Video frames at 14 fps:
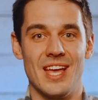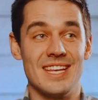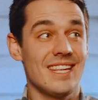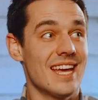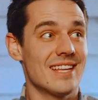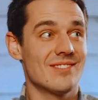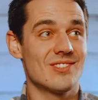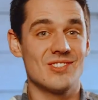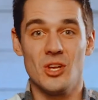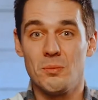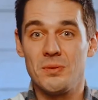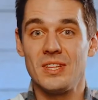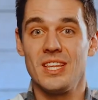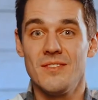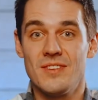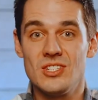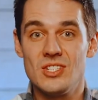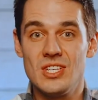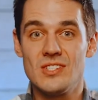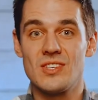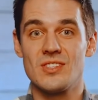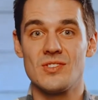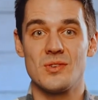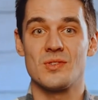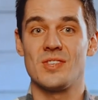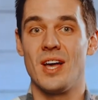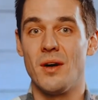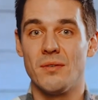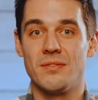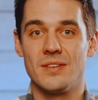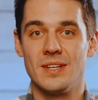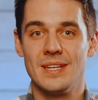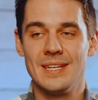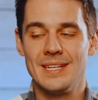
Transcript: and yet still believe in Jesus yourself.